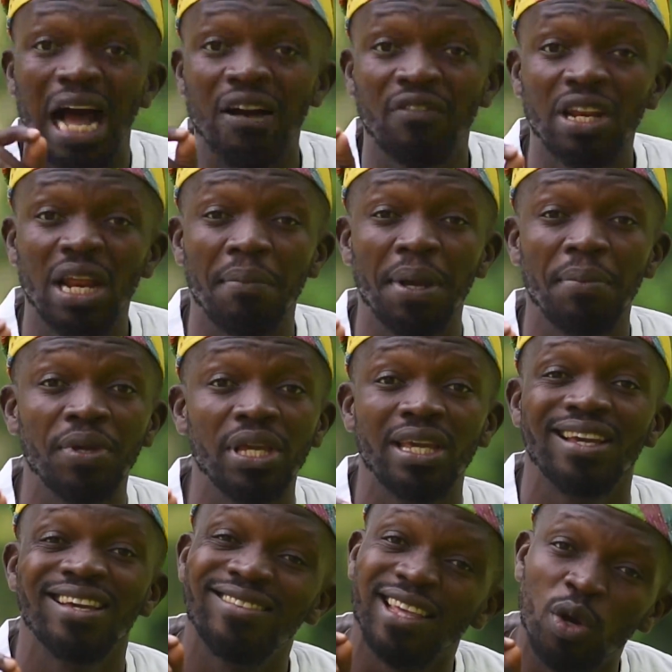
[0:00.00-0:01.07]
having a
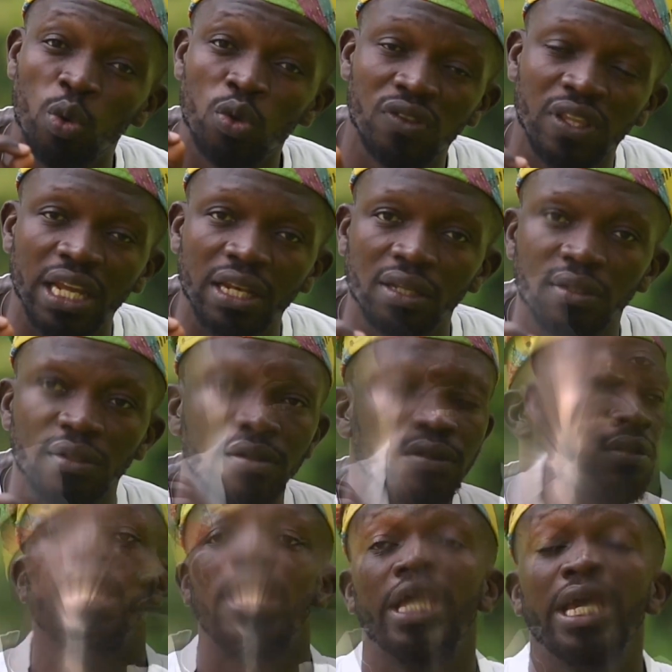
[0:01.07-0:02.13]
baby is a good thing.
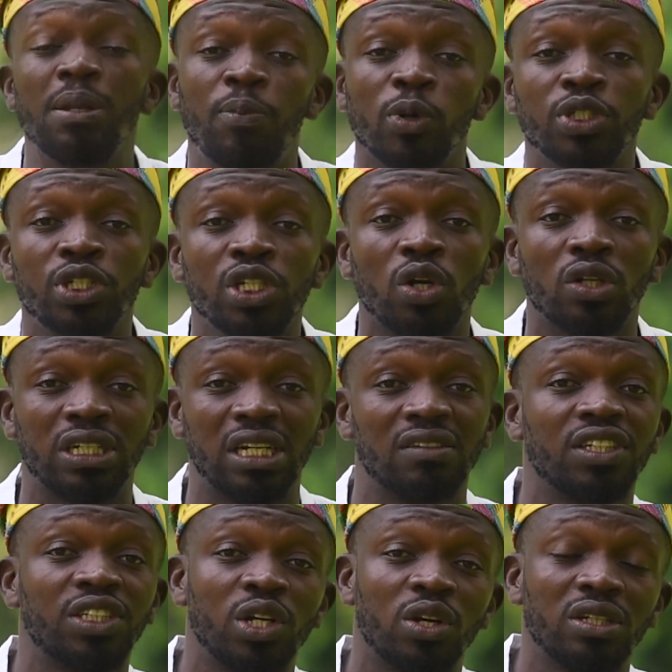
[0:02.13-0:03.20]
In pursuing your
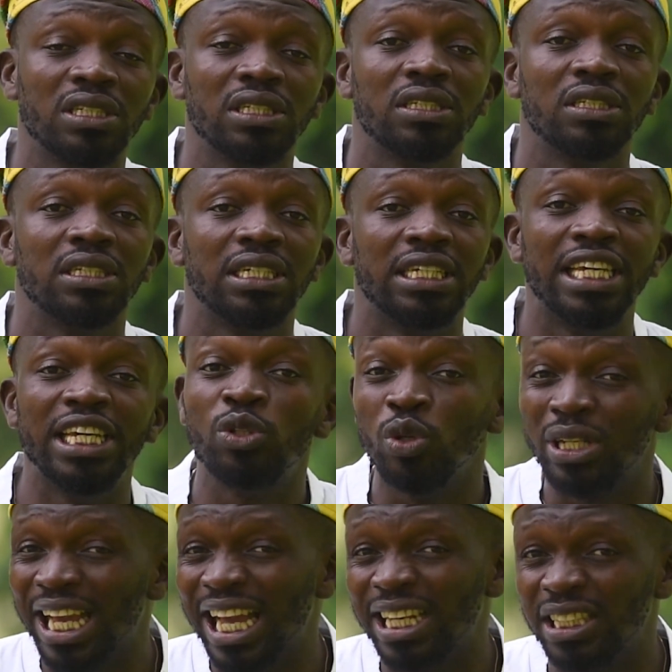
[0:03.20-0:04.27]
transition
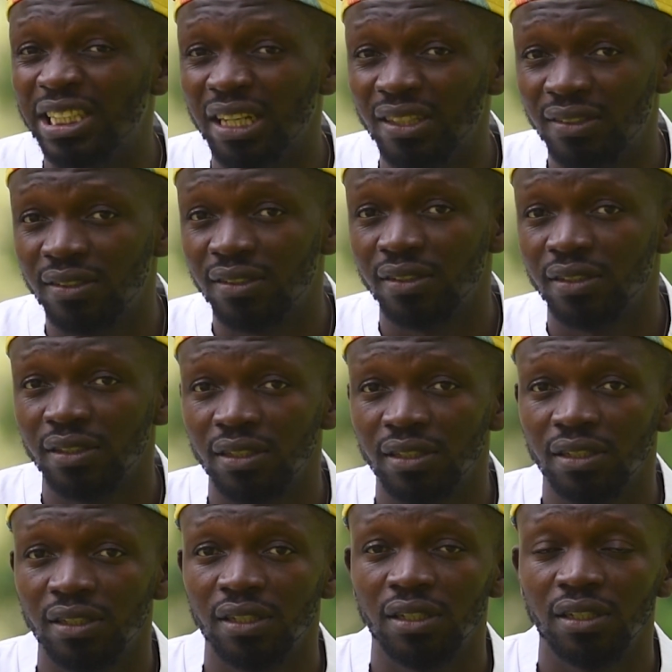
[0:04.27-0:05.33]
into the NHS,
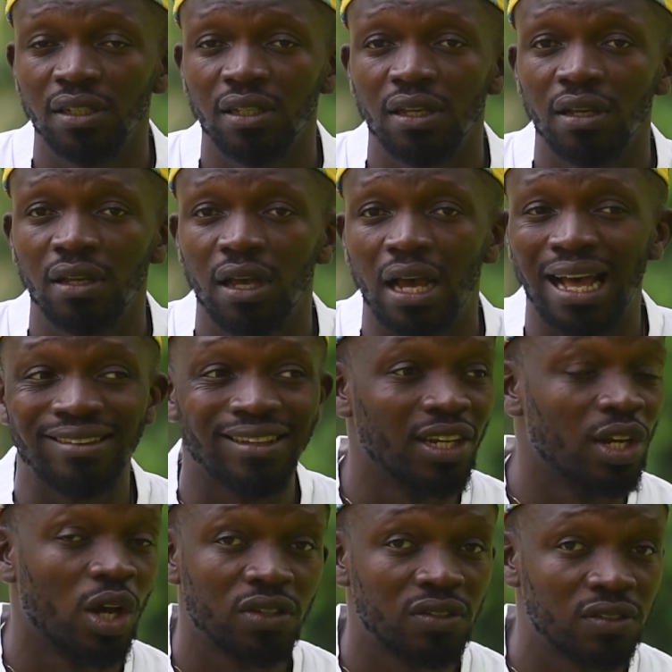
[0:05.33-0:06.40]
as a
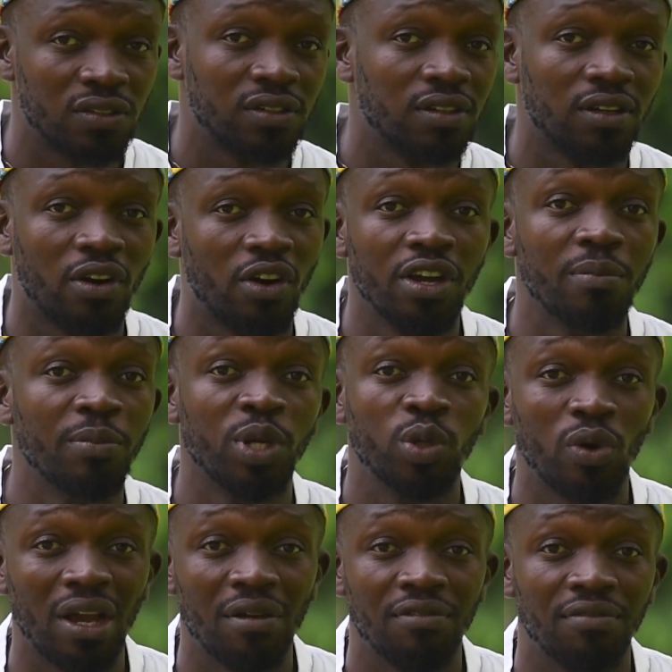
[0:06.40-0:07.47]
nurse or a
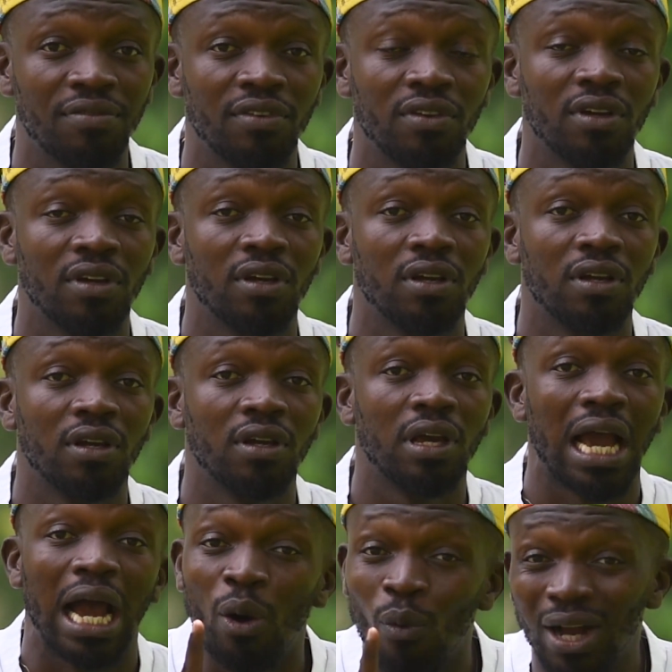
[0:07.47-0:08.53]
midwife,
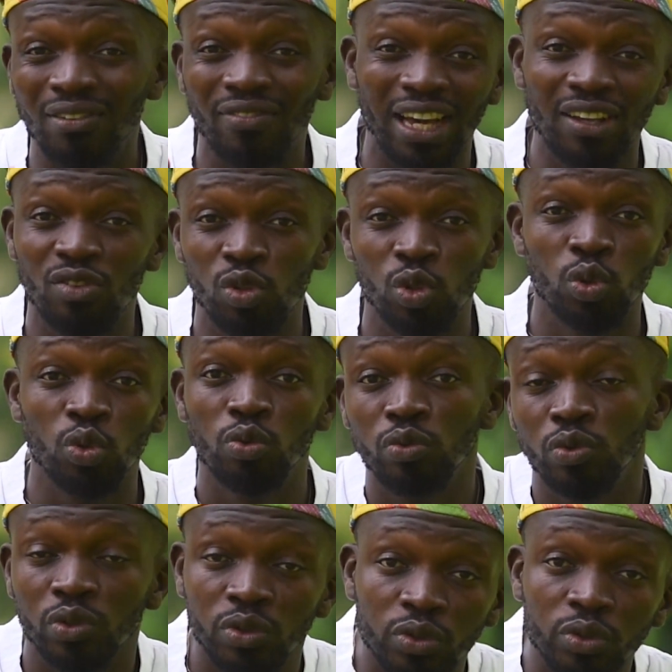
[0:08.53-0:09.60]
I will advise you
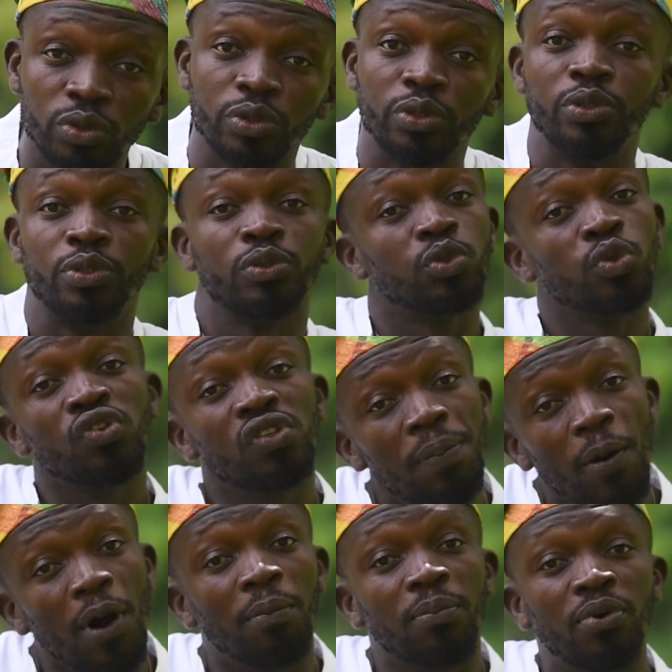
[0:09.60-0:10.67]
to
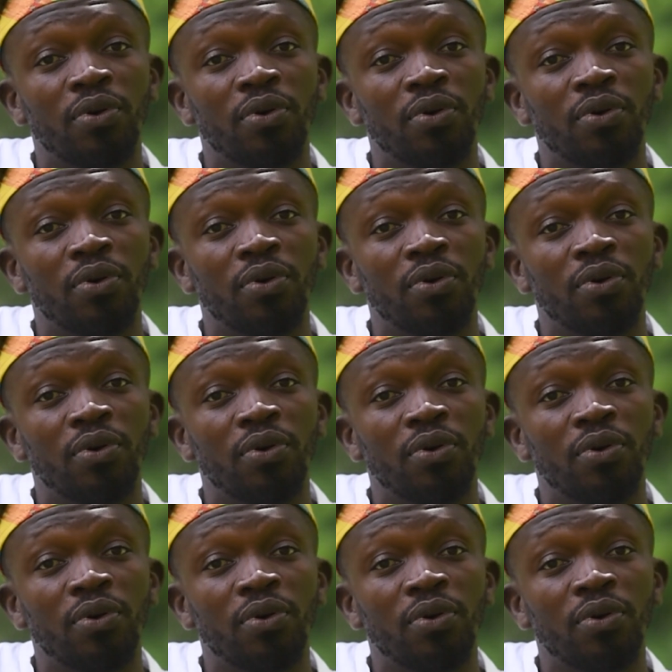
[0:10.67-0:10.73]
zip up.